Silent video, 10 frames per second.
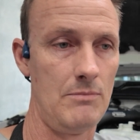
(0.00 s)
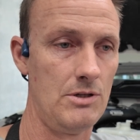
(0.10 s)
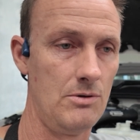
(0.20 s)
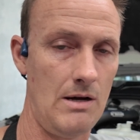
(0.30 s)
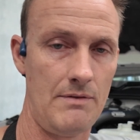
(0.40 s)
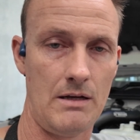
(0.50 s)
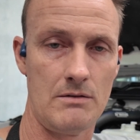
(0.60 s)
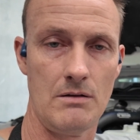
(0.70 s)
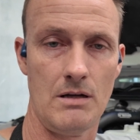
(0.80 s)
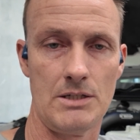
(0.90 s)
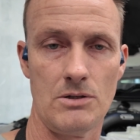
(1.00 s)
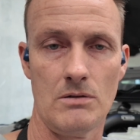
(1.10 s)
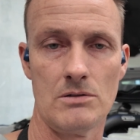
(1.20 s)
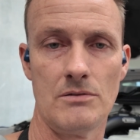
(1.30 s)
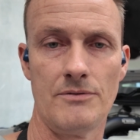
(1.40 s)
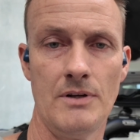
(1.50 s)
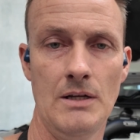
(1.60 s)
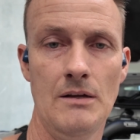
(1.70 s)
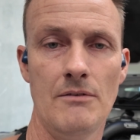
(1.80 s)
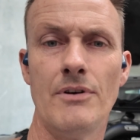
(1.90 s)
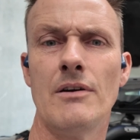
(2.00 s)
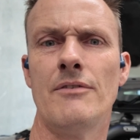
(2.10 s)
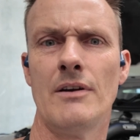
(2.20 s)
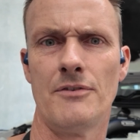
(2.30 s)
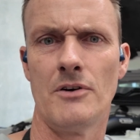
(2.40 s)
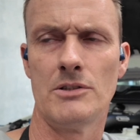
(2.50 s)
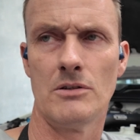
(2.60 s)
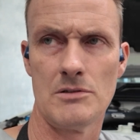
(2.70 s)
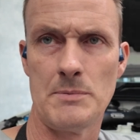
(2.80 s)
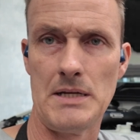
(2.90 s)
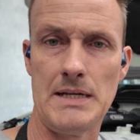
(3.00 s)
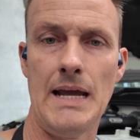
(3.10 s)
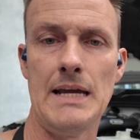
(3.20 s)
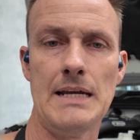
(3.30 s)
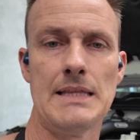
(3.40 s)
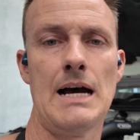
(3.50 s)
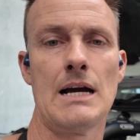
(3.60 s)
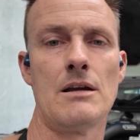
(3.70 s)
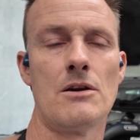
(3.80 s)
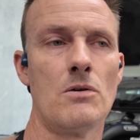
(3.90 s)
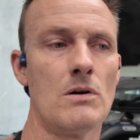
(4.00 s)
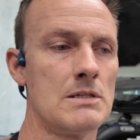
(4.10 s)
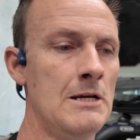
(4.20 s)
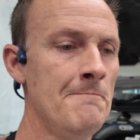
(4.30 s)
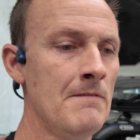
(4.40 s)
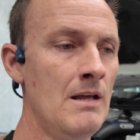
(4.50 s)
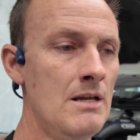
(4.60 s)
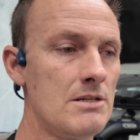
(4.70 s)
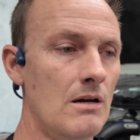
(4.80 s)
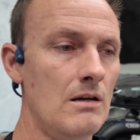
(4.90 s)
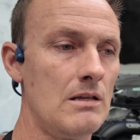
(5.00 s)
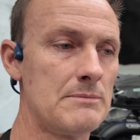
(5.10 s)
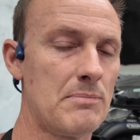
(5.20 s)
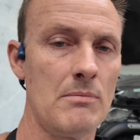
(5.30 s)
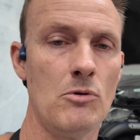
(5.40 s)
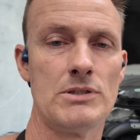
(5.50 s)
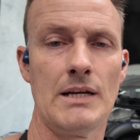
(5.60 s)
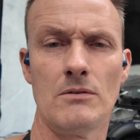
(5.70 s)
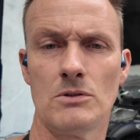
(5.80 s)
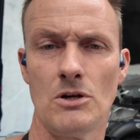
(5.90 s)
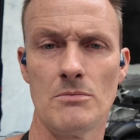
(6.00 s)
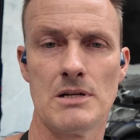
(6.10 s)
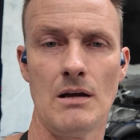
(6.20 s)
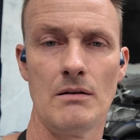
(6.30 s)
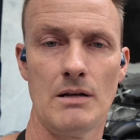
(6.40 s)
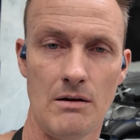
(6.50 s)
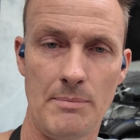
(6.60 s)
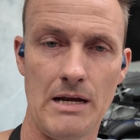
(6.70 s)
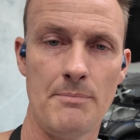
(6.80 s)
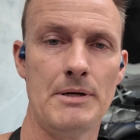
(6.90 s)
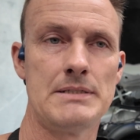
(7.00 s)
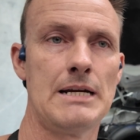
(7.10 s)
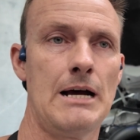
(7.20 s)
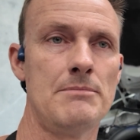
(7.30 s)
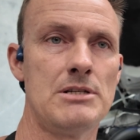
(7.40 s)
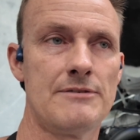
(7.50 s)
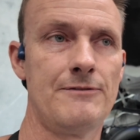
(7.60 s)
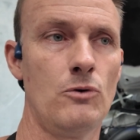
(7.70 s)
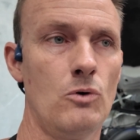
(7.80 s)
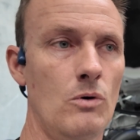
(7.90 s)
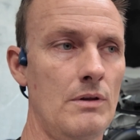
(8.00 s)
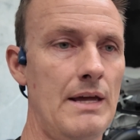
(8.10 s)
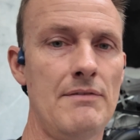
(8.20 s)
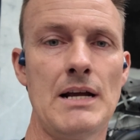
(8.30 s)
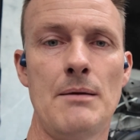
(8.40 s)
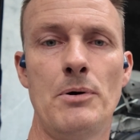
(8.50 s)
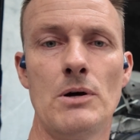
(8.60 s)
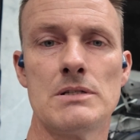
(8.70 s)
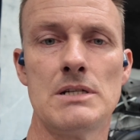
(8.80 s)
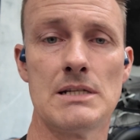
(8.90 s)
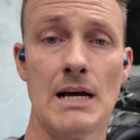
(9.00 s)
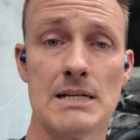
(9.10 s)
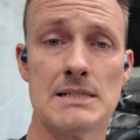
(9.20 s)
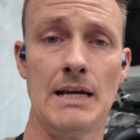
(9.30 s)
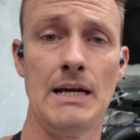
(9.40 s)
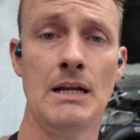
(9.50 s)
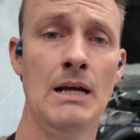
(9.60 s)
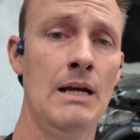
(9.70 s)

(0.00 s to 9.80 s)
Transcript: You do have that tolerance of very, very fine tolerance, but you can get the arcing across. So there's probably more technical terms go about it, but just for the everyday person, just to understand,